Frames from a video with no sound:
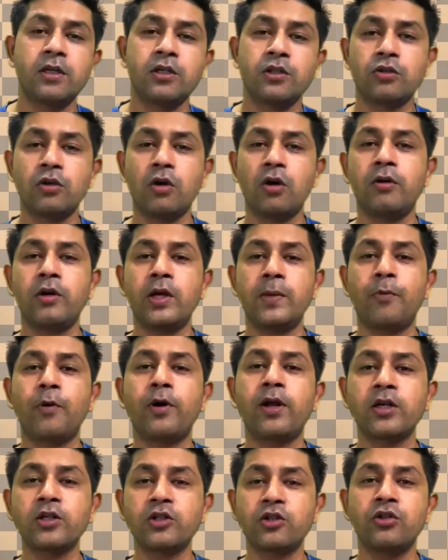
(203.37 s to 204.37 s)
So
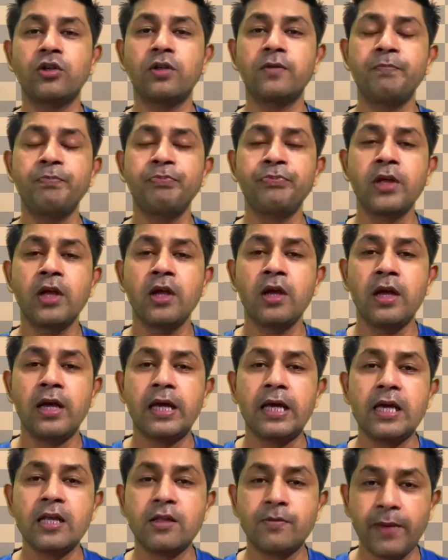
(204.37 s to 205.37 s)
reproduction
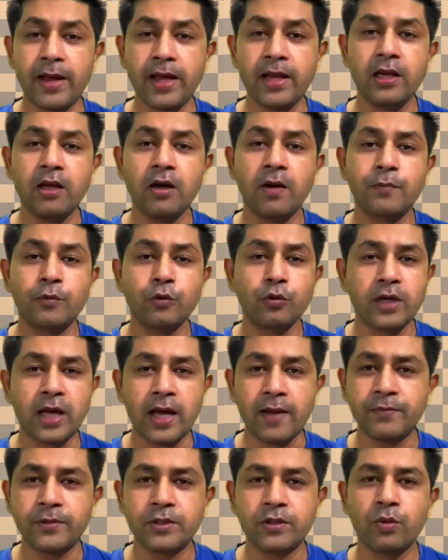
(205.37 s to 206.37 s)
is mainly of two types.